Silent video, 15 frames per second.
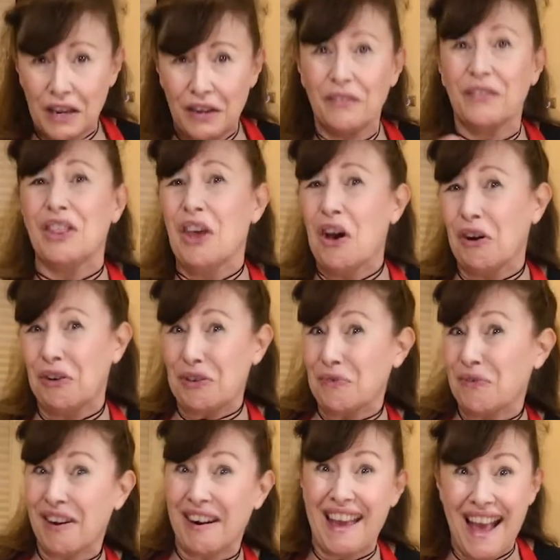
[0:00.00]
even though you
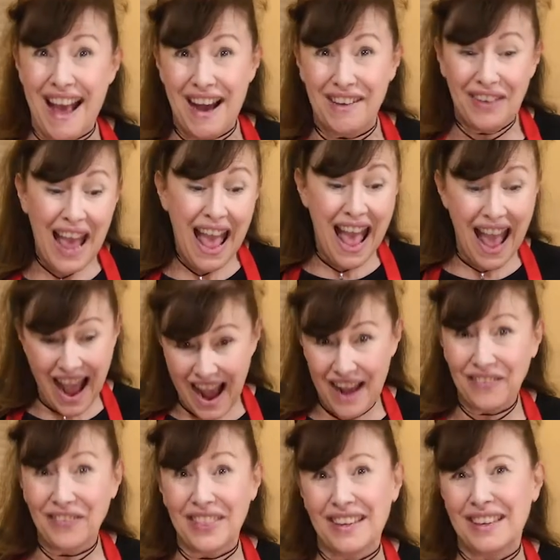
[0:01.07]
want to have
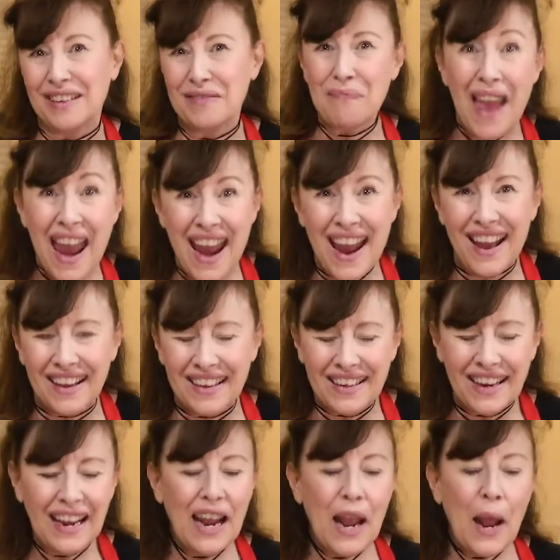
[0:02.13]
half the pan.